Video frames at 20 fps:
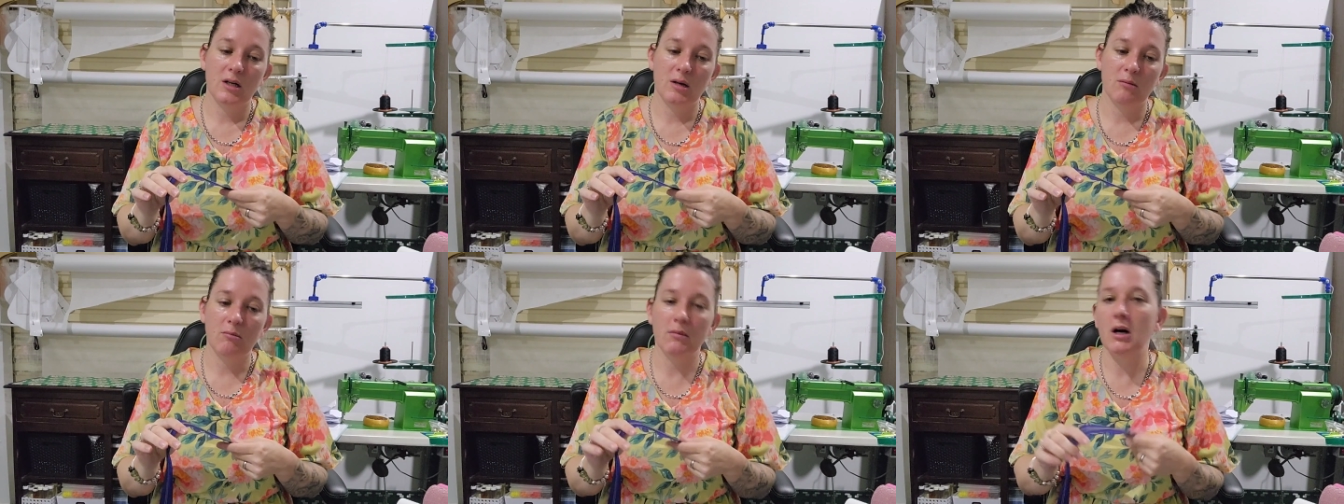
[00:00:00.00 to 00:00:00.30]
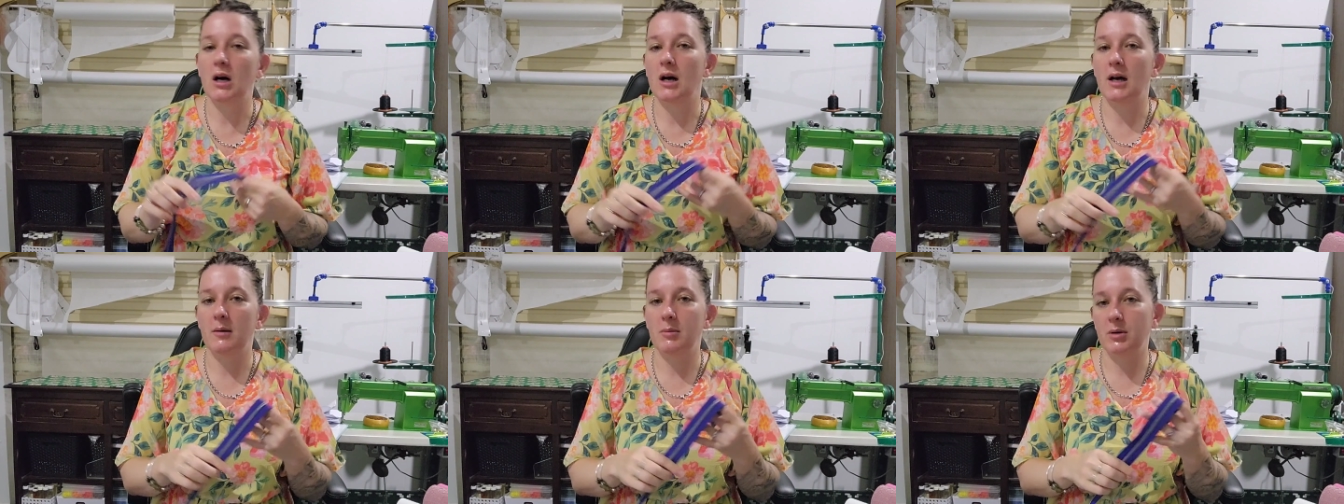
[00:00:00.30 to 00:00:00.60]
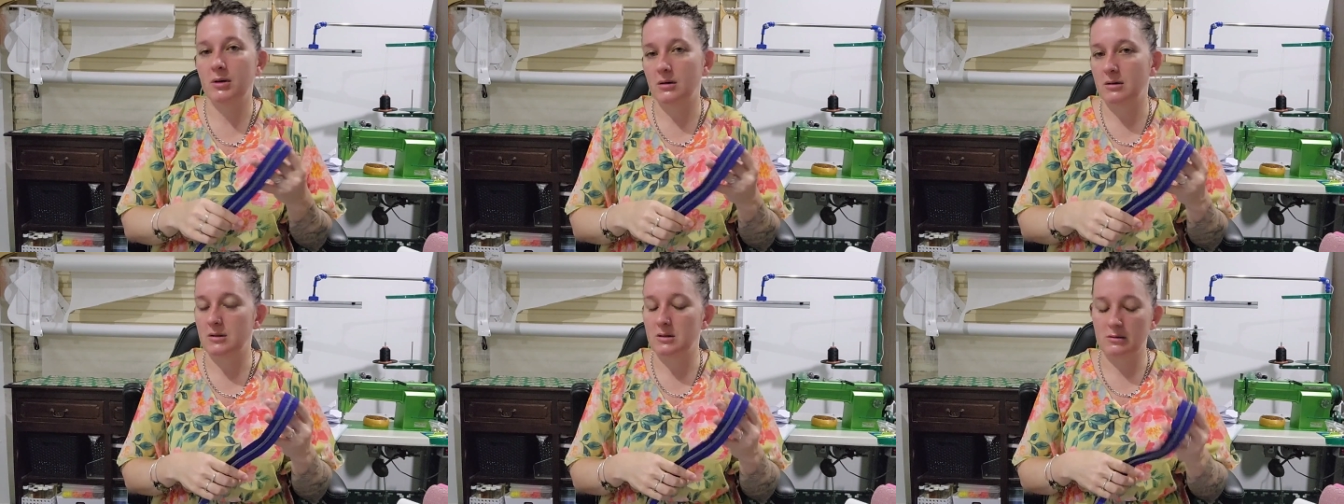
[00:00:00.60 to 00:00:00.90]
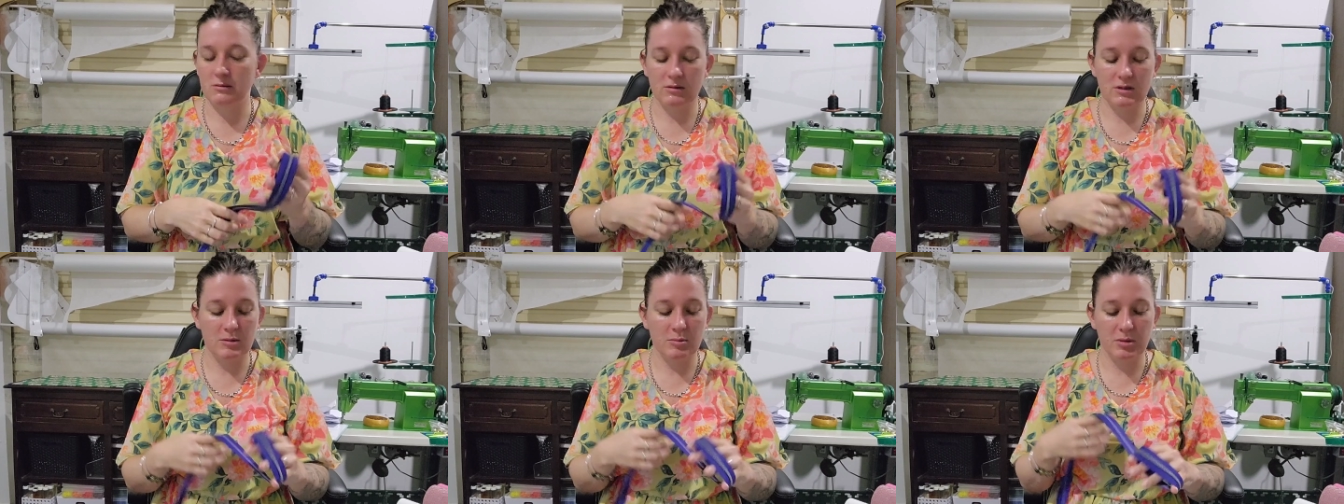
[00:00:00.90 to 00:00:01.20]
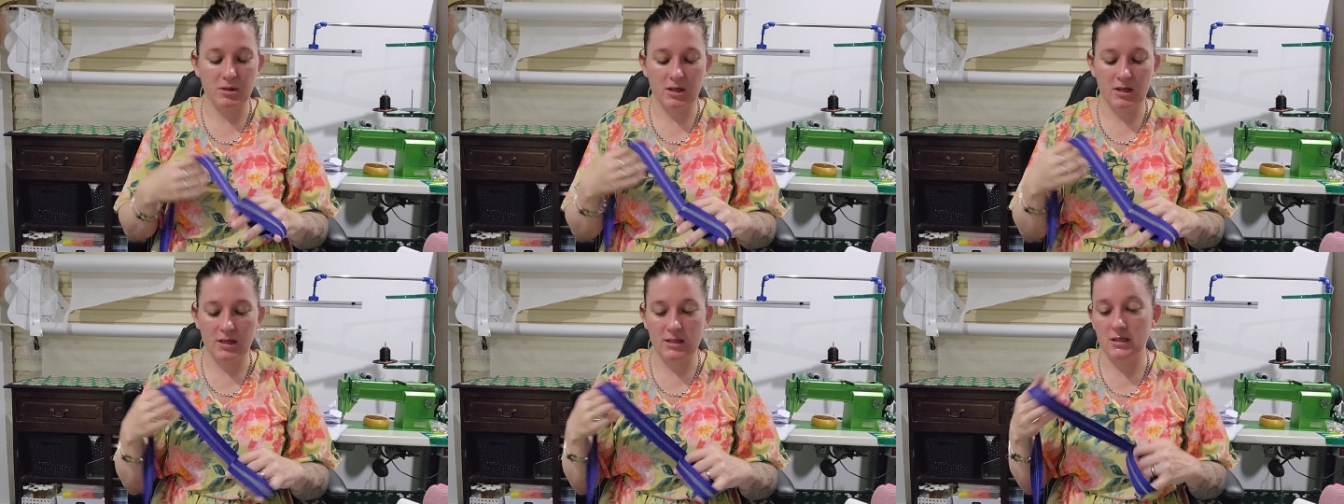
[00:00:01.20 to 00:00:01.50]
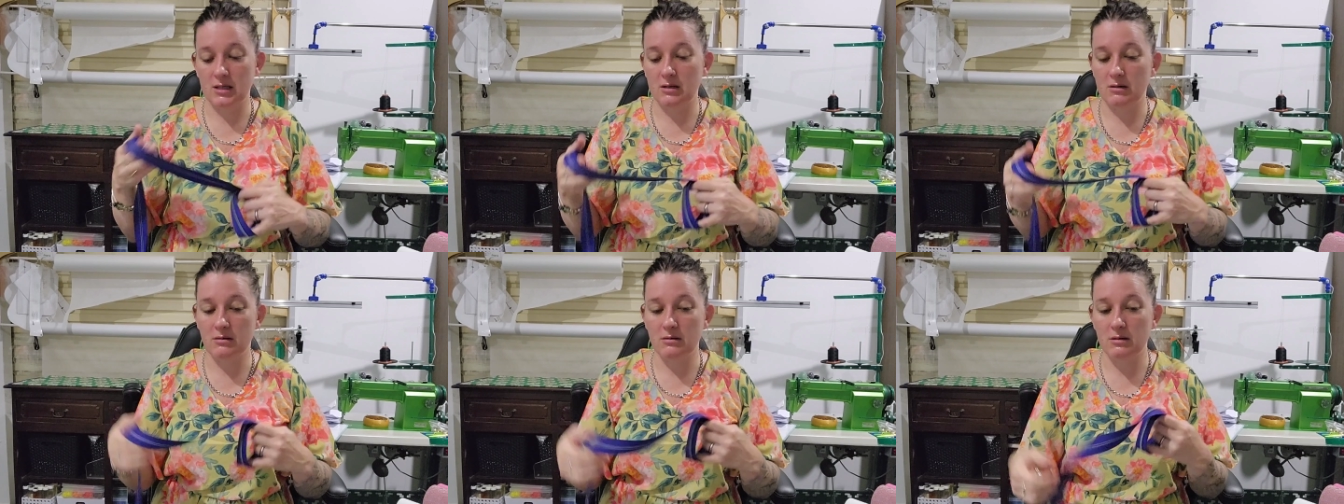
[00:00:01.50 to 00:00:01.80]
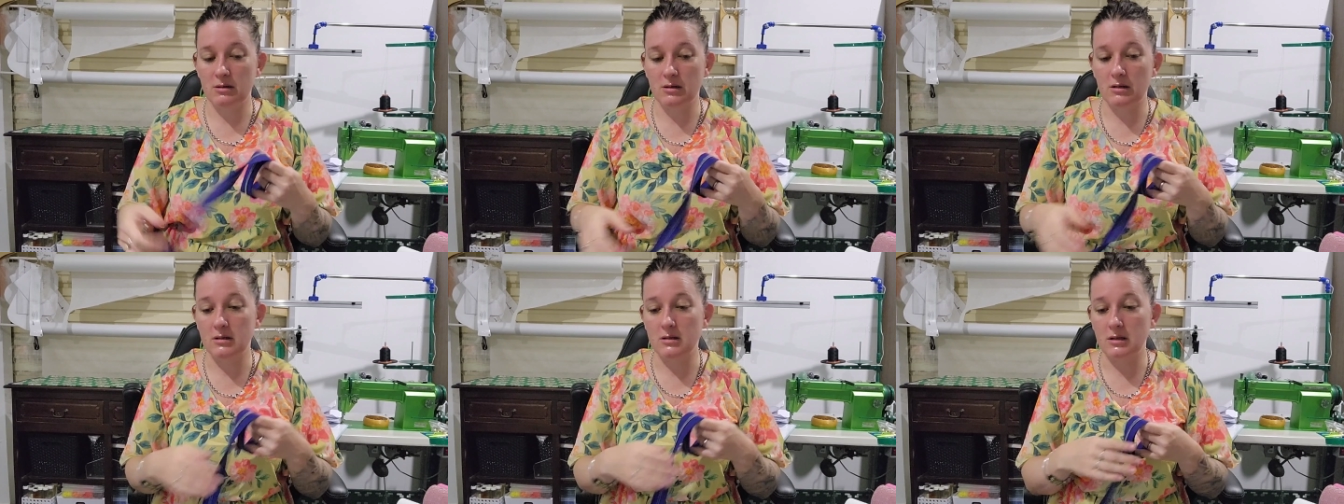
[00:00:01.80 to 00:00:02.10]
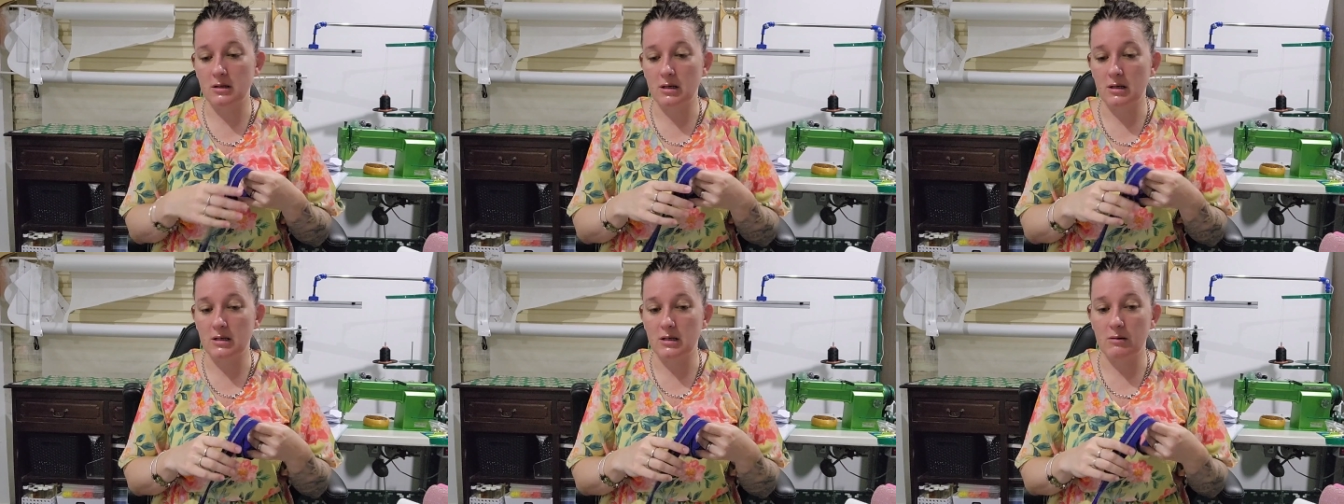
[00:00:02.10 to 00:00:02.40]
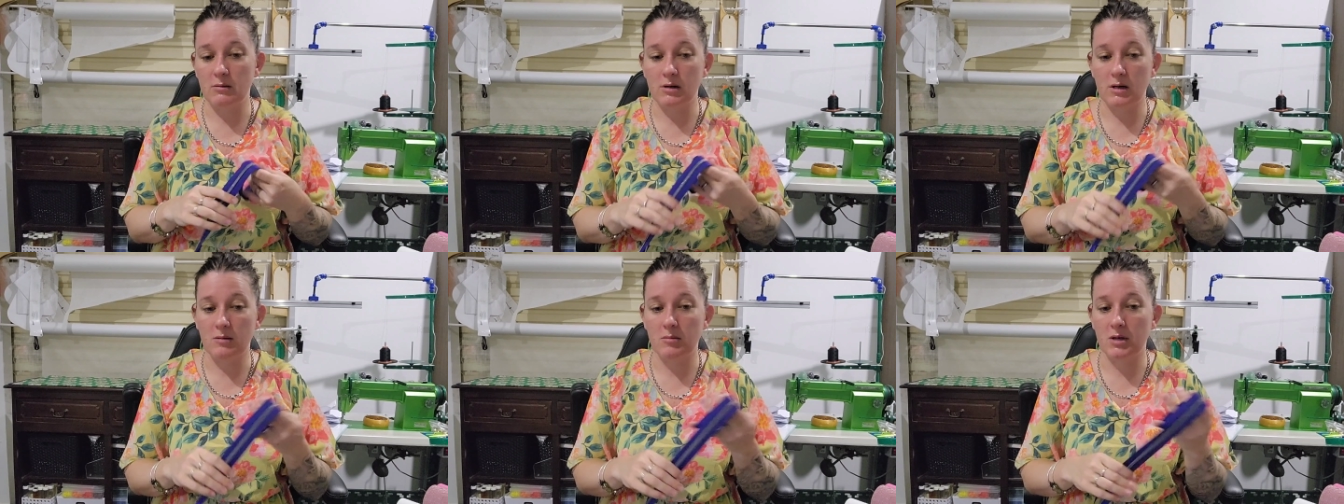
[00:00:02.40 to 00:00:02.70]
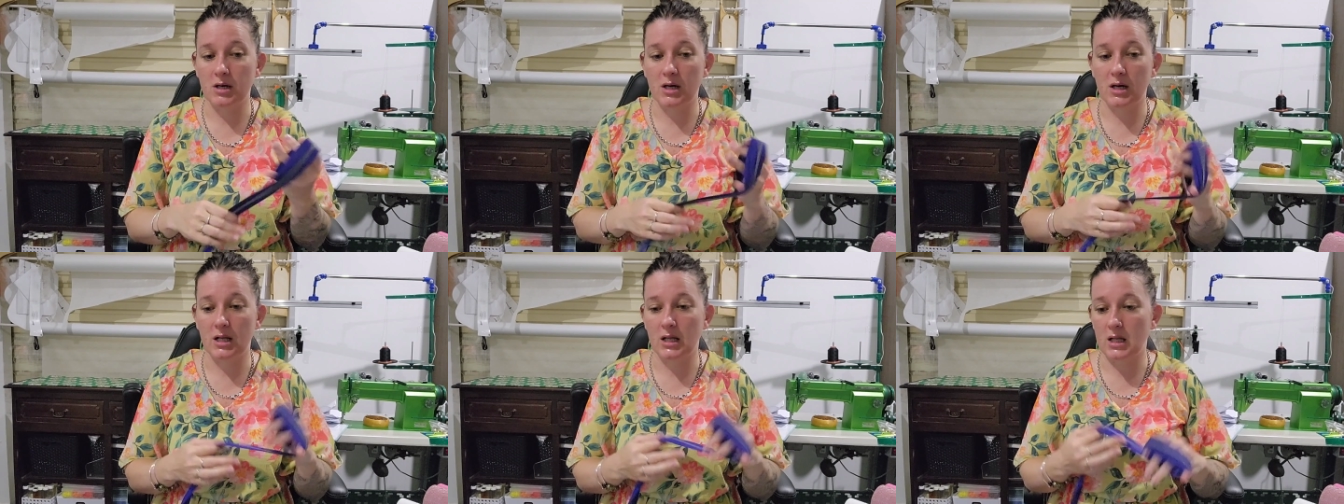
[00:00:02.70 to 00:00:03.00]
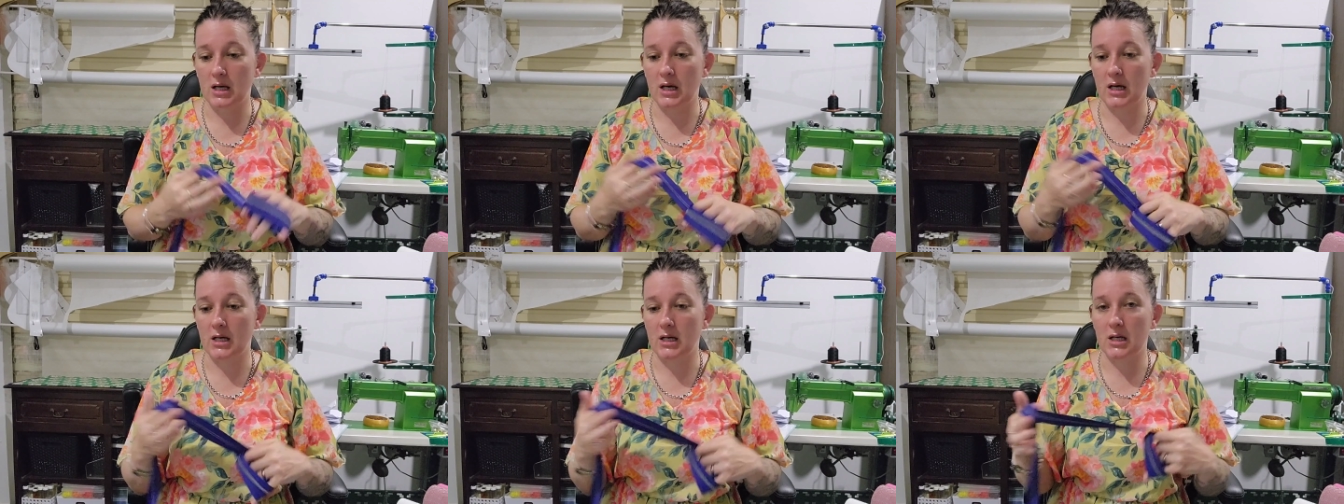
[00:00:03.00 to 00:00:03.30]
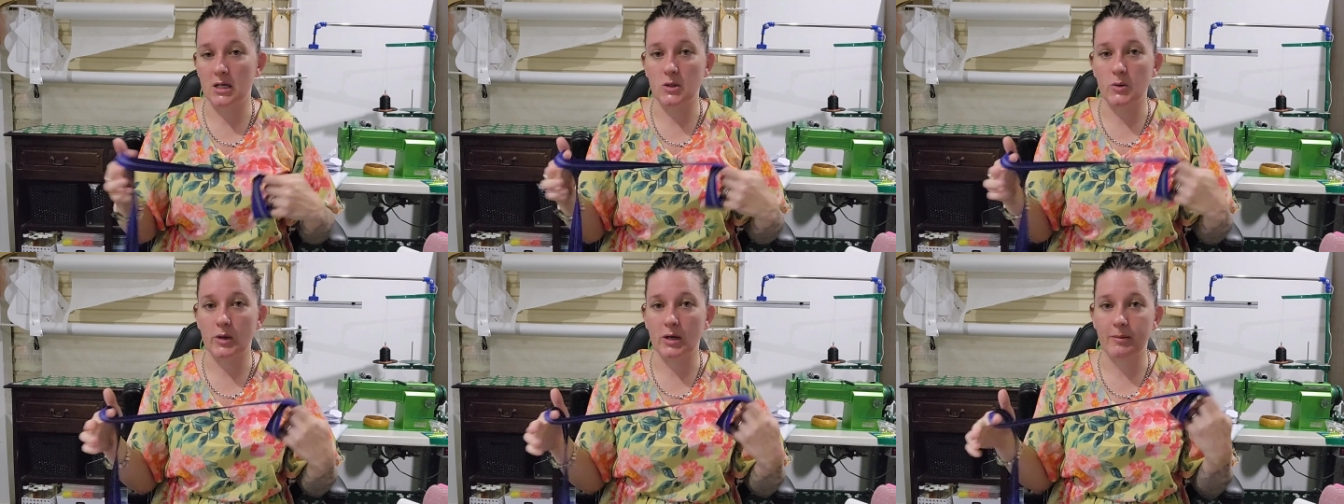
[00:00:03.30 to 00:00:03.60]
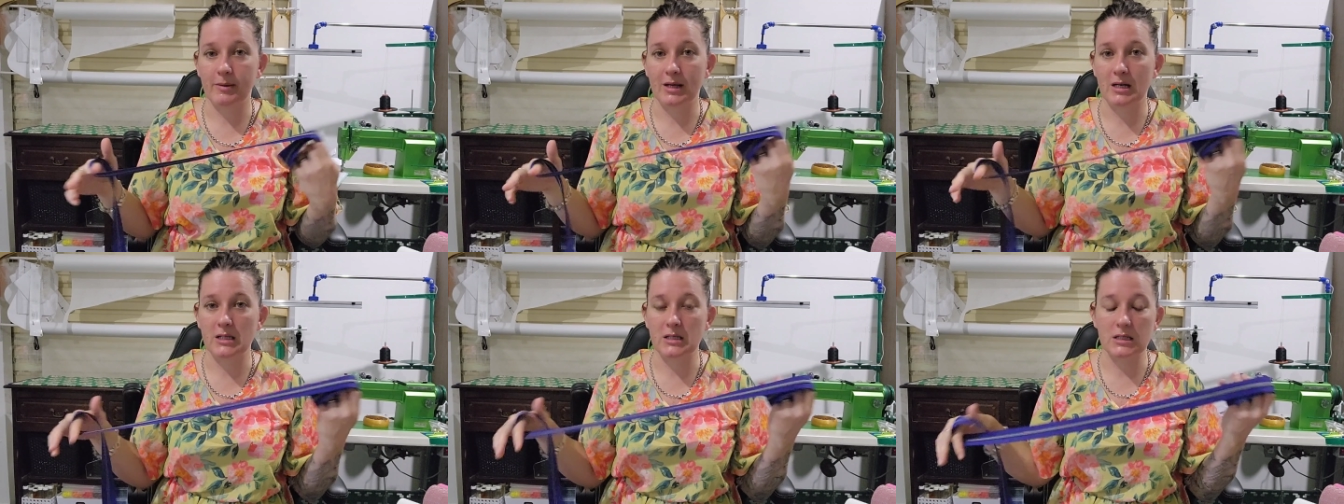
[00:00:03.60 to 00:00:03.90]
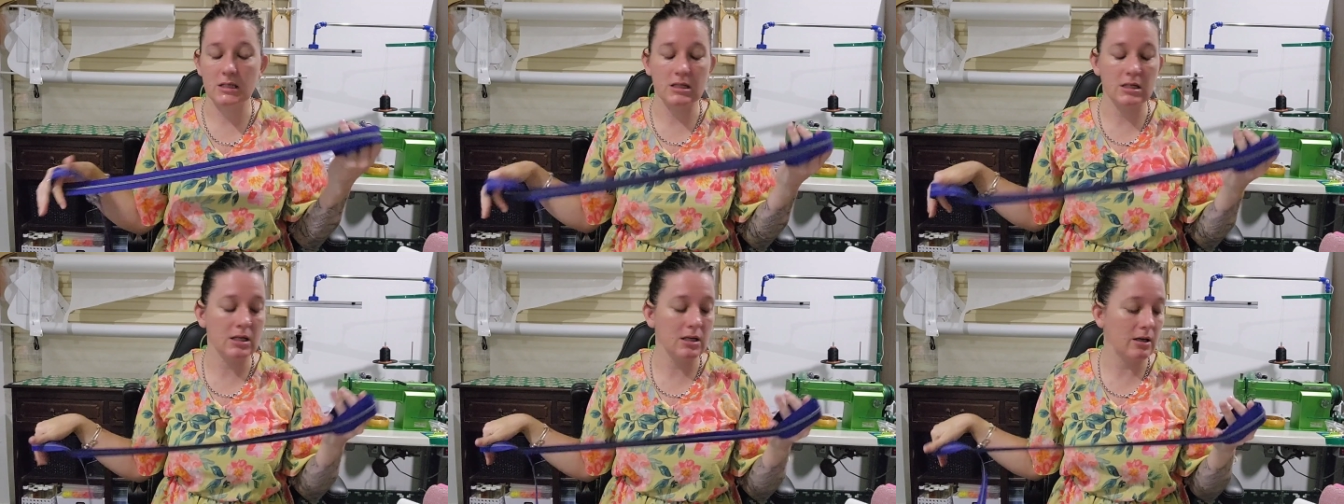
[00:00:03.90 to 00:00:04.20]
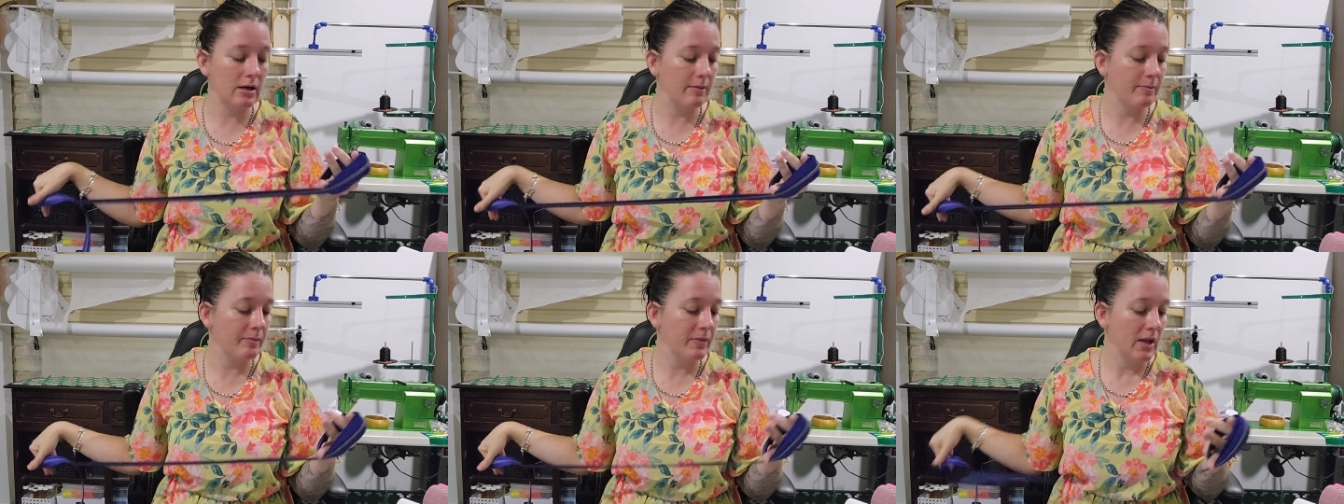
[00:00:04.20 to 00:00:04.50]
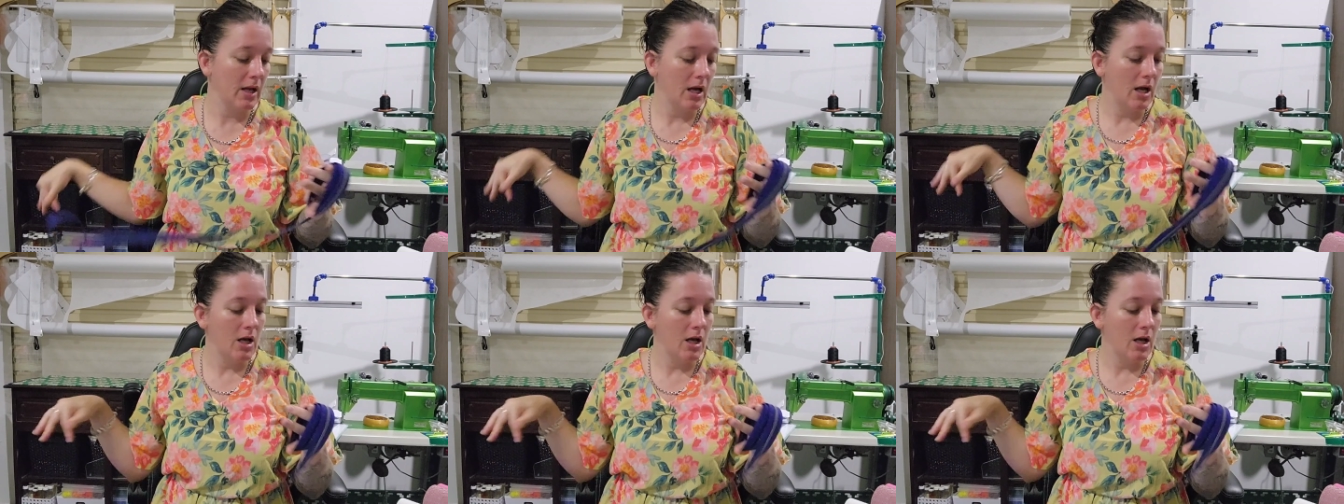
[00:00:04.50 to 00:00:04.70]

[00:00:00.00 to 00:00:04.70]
my personal supplies are useless unless I want to buy like 20 meters at a time.